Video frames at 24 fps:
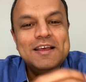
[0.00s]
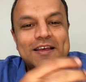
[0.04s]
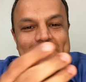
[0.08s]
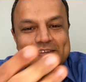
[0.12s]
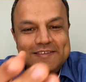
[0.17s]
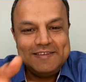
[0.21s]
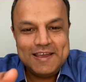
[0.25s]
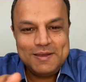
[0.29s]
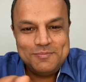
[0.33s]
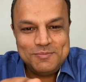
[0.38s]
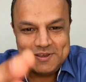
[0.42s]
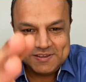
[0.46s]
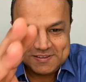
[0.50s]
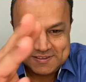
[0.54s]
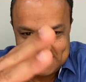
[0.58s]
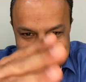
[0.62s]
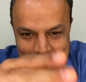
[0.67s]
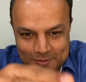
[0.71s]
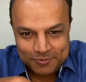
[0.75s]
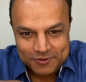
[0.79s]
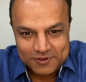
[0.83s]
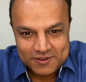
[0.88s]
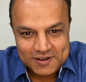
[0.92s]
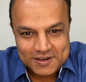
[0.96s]
Same is the
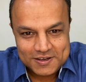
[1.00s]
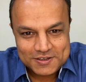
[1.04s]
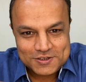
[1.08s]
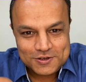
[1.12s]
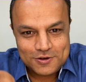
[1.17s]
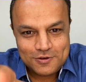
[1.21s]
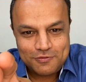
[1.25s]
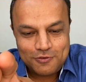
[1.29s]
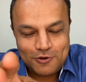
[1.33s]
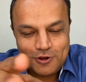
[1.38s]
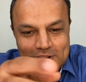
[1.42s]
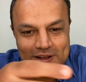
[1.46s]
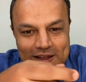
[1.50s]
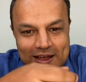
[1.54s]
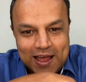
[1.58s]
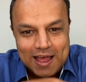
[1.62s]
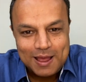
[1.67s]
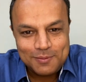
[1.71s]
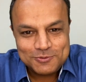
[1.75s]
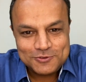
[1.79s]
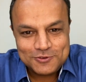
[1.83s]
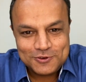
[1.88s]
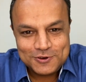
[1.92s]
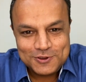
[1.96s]
representation of all the
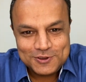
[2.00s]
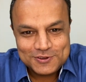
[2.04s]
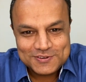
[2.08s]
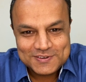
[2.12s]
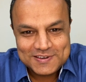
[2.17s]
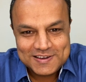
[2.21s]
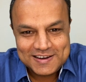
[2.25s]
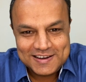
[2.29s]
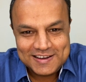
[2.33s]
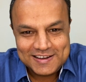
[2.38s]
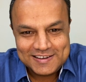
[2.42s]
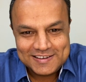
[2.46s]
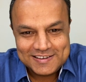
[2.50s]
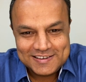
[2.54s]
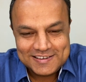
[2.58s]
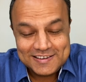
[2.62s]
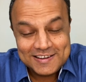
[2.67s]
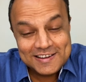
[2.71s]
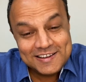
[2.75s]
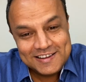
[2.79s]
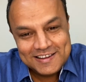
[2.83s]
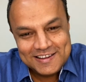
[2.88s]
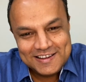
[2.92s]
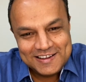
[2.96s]
apps on your screen.